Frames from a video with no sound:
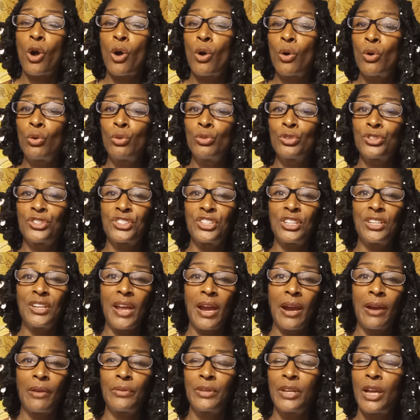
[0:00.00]
whole
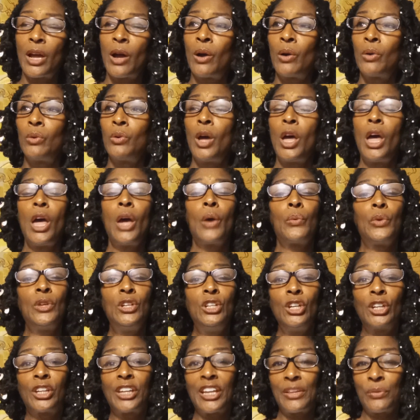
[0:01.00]
scenario. We
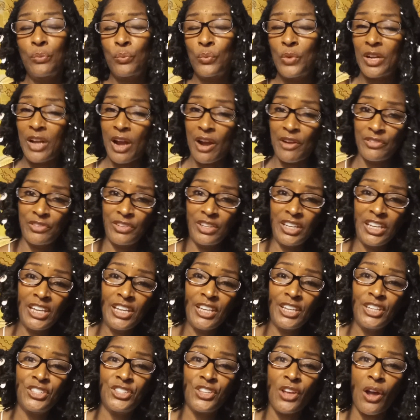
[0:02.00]
look at what our
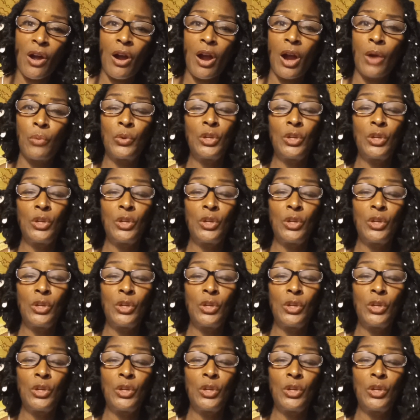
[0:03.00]
needs are.